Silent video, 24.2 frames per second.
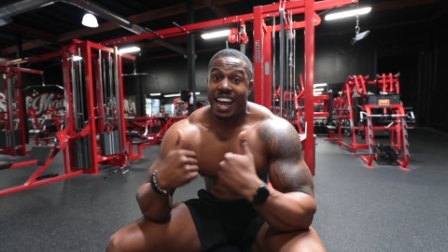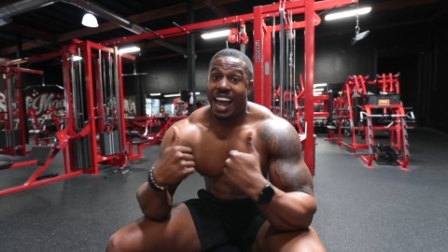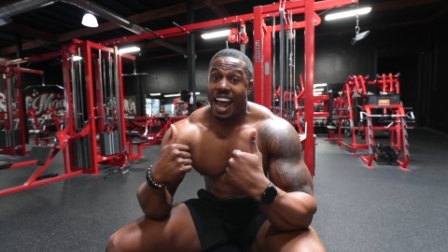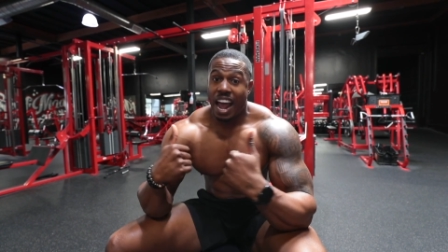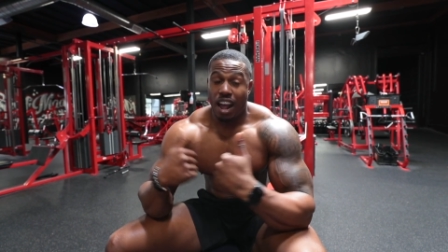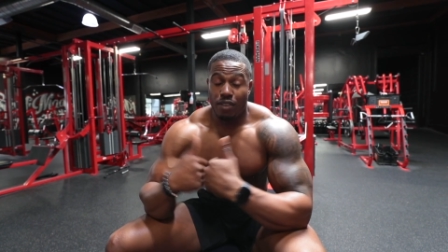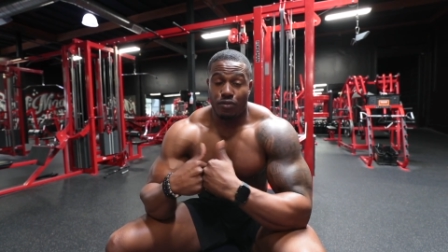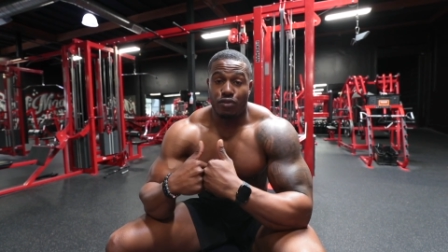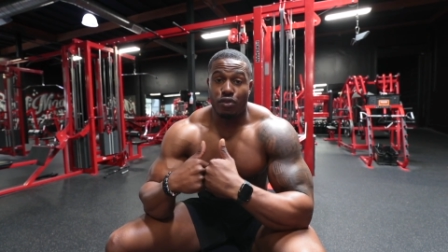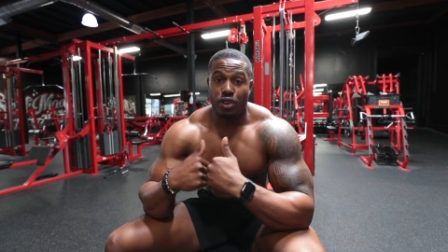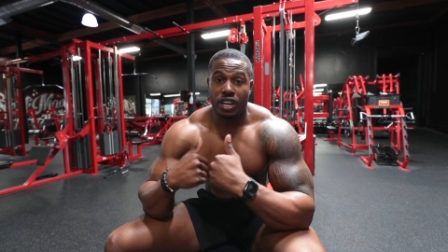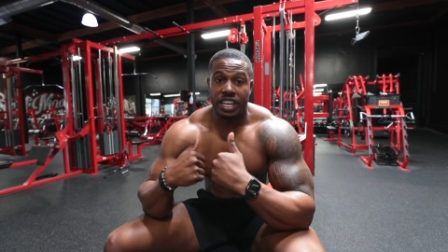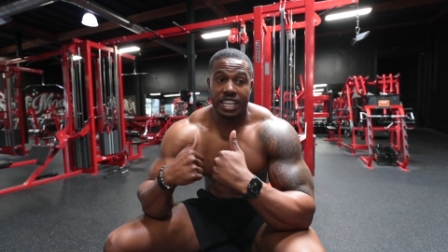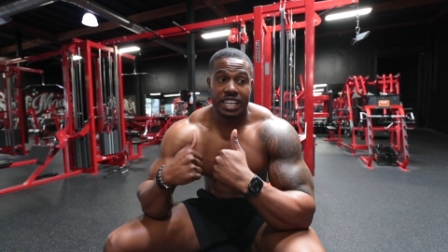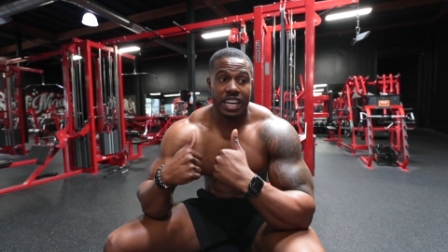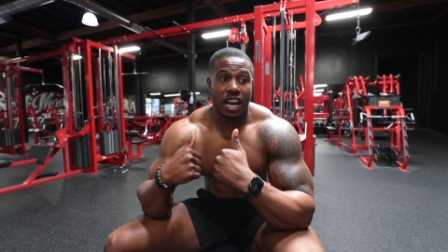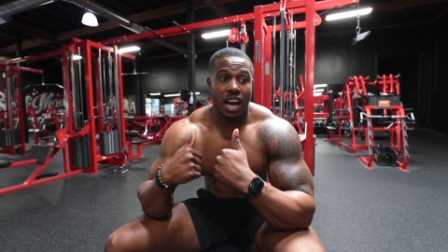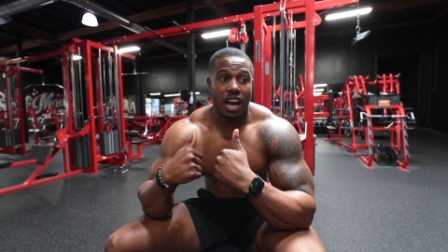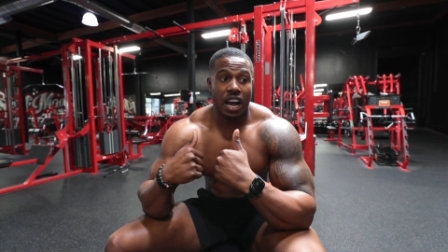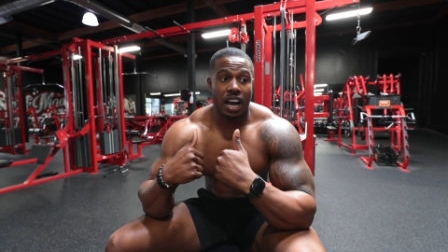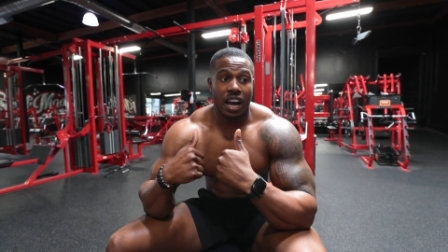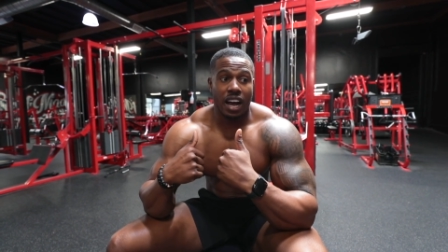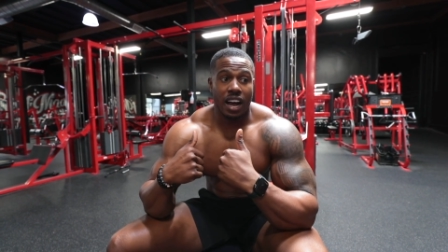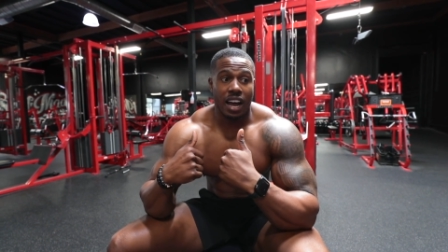
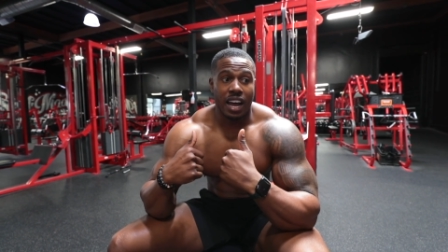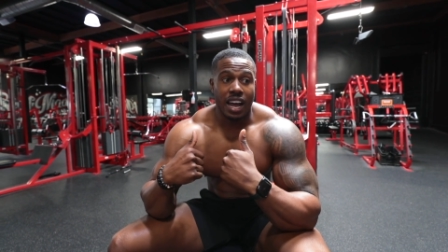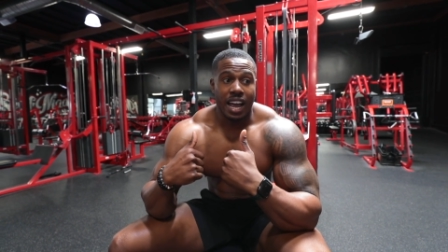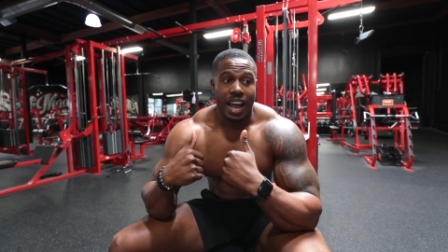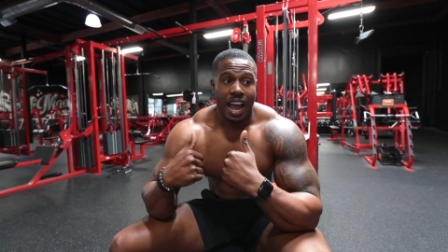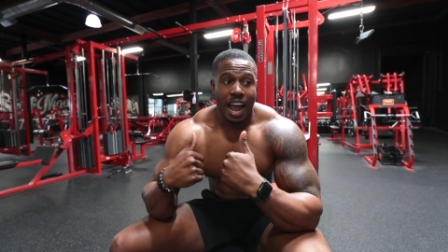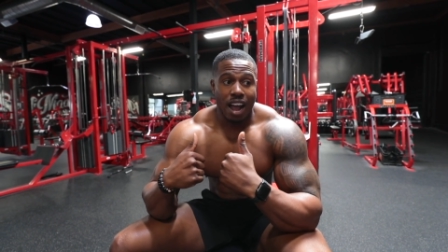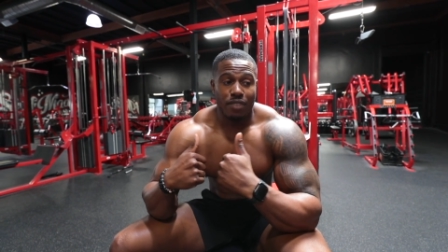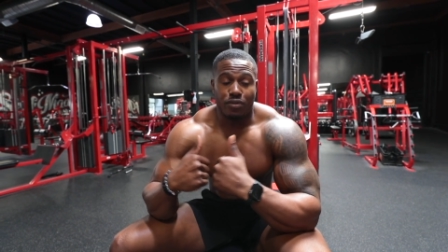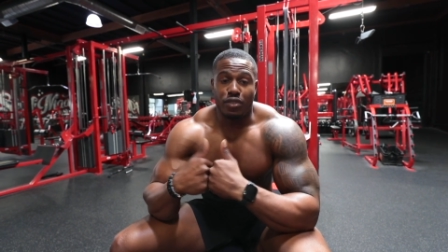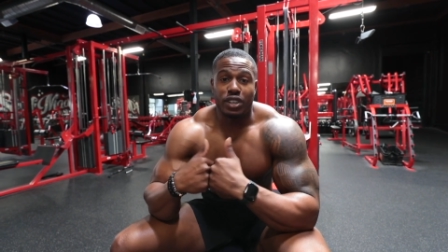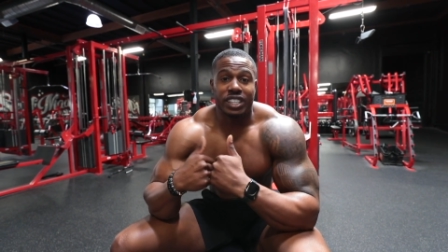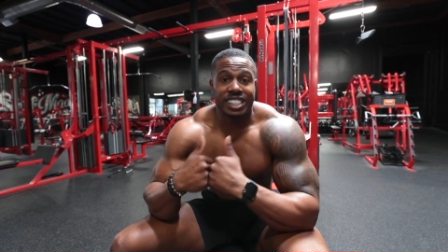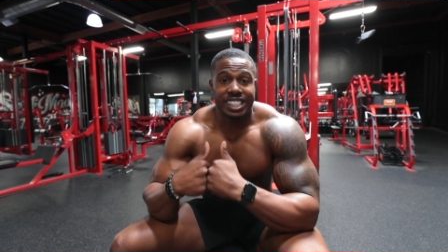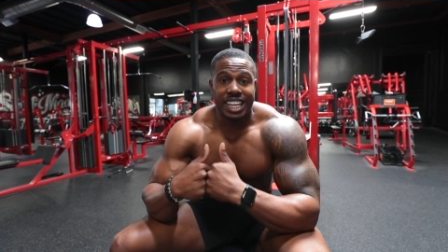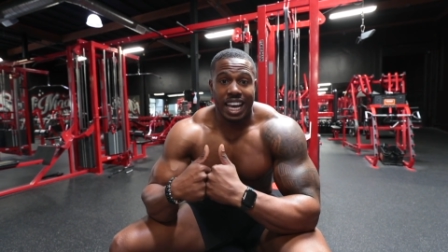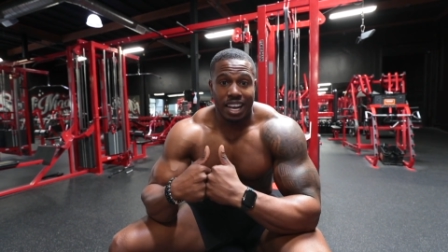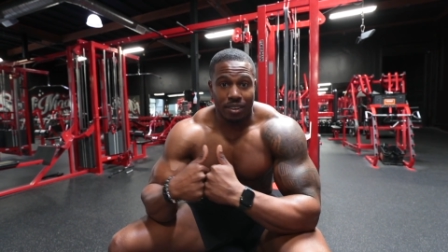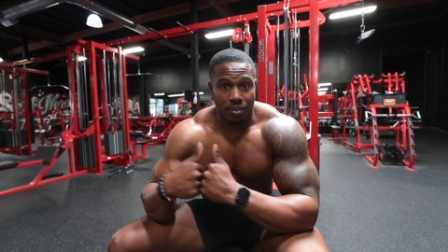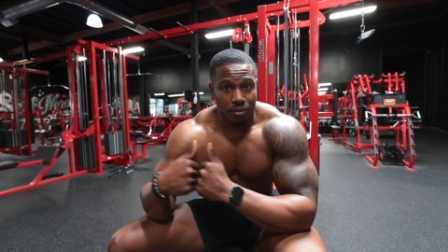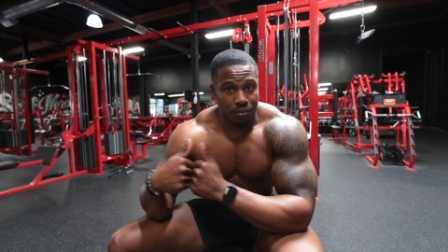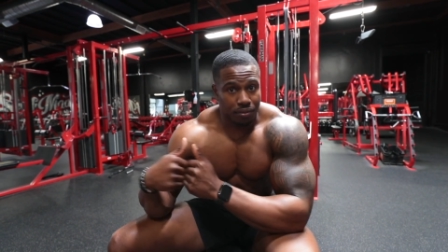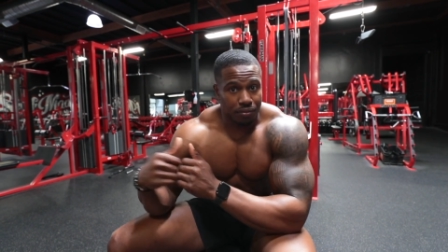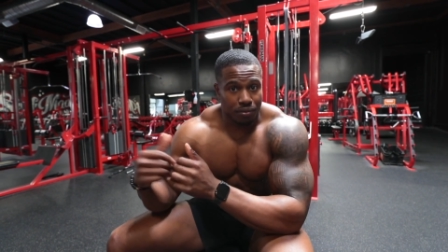every
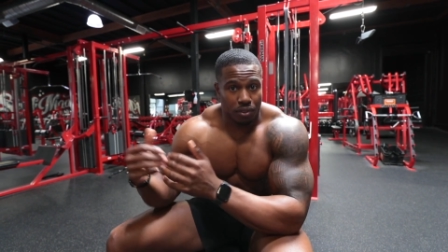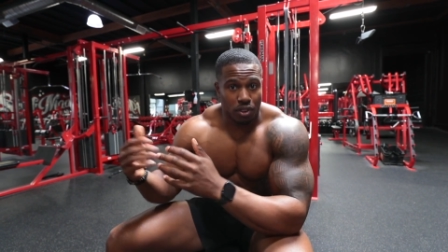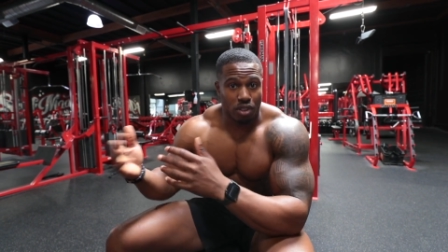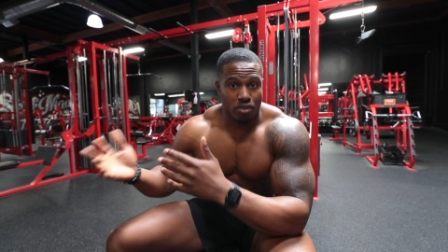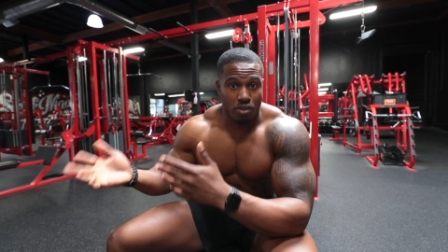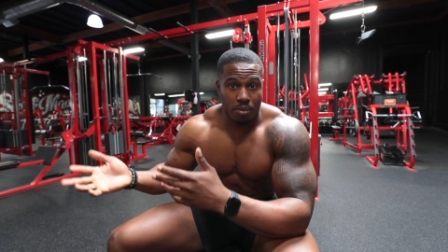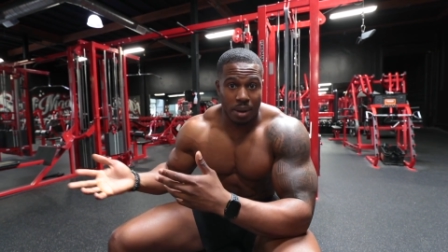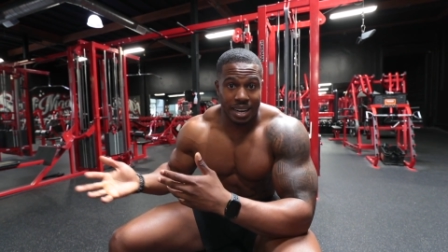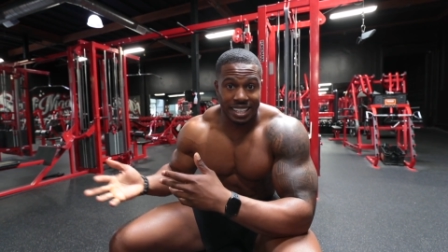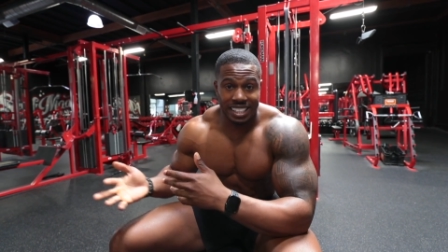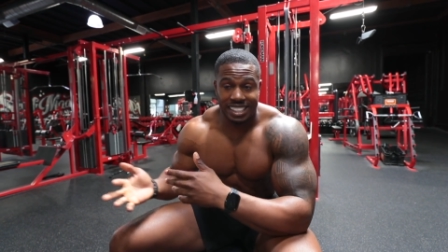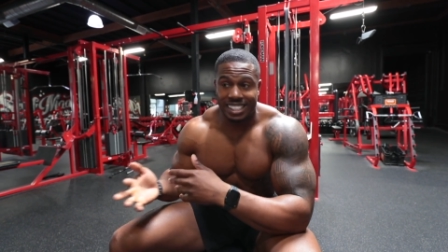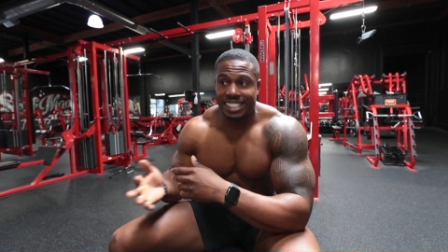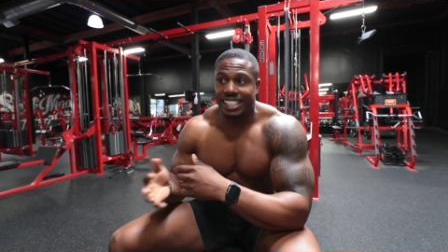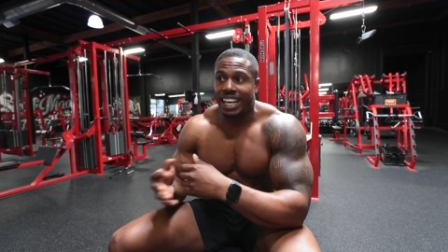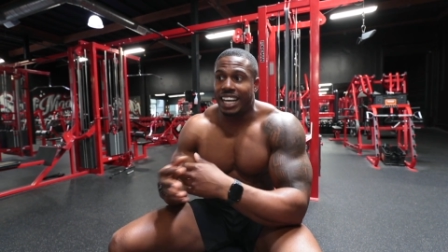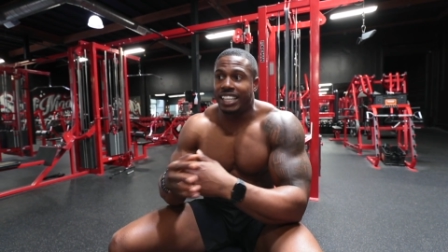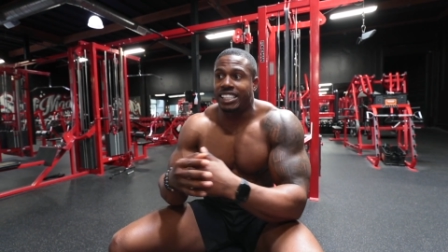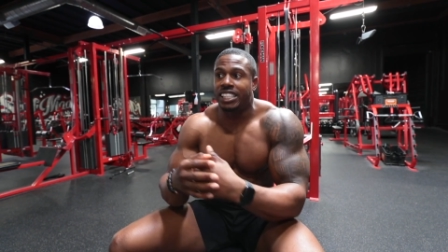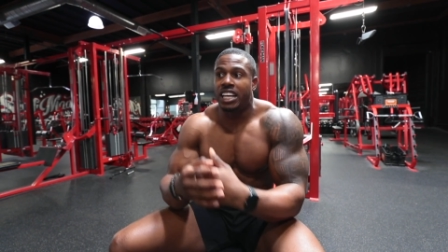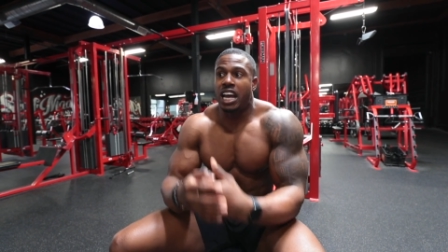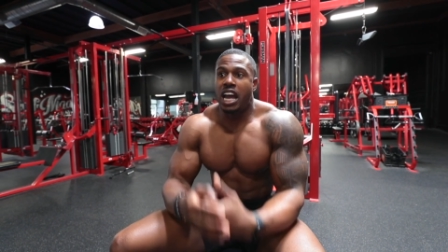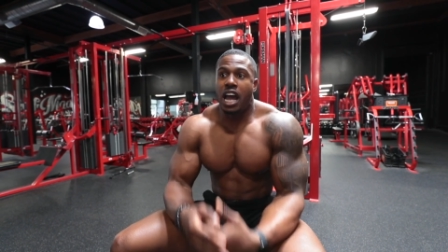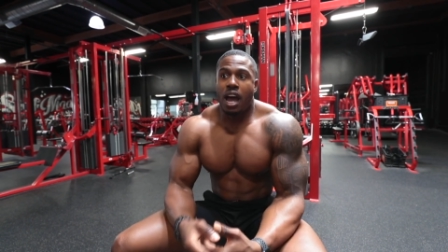set for the remaining
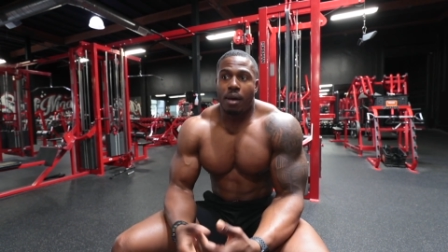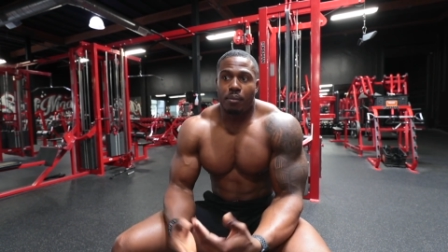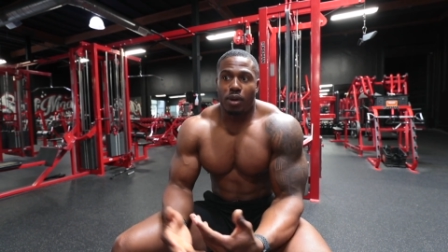sets,